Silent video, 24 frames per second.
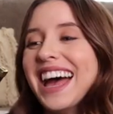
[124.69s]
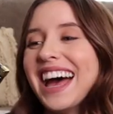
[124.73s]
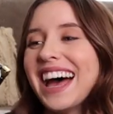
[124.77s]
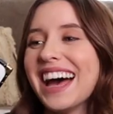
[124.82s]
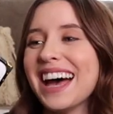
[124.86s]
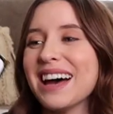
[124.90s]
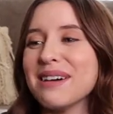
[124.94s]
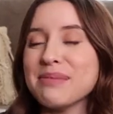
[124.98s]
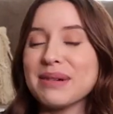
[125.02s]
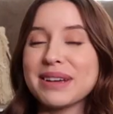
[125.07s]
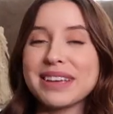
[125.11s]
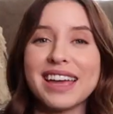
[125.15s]

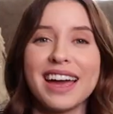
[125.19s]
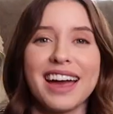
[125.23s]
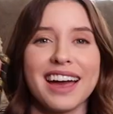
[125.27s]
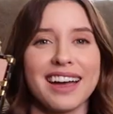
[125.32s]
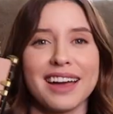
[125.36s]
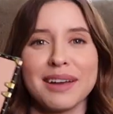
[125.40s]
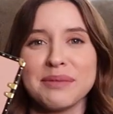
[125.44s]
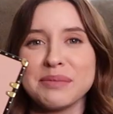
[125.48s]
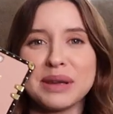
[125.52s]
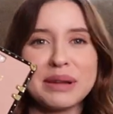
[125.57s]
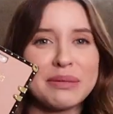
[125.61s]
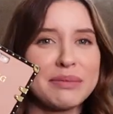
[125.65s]
Uh, but yeah,
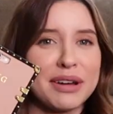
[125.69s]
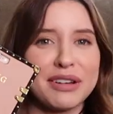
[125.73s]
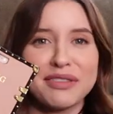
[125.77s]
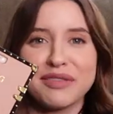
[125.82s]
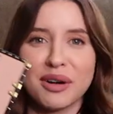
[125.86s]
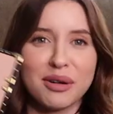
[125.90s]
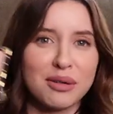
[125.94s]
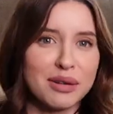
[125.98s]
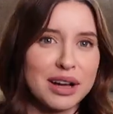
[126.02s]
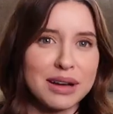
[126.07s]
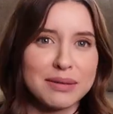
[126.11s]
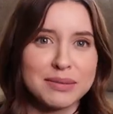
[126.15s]
I mean, my
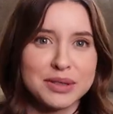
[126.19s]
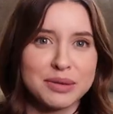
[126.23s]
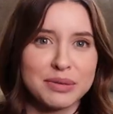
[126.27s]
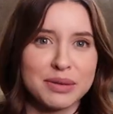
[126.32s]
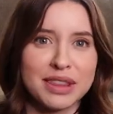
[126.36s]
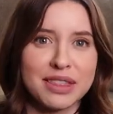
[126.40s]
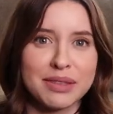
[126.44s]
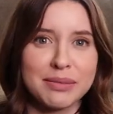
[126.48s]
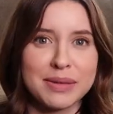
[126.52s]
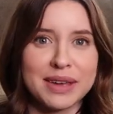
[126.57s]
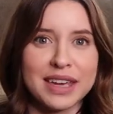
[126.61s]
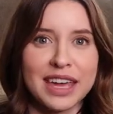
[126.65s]
phone comes
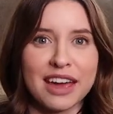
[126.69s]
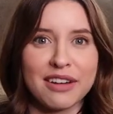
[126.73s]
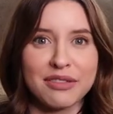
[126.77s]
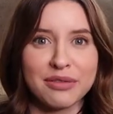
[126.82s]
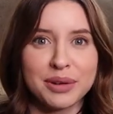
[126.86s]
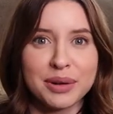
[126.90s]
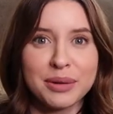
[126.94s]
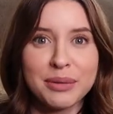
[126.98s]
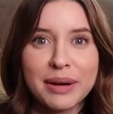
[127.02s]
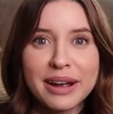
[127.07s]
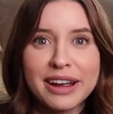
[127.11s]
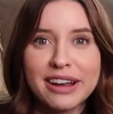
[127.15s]
with me
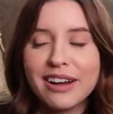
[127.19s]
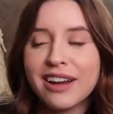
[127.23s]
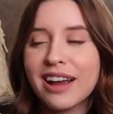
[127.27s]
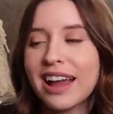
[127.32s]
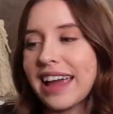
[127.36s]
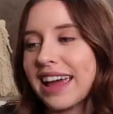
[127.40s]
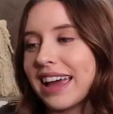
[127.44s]
everywhere,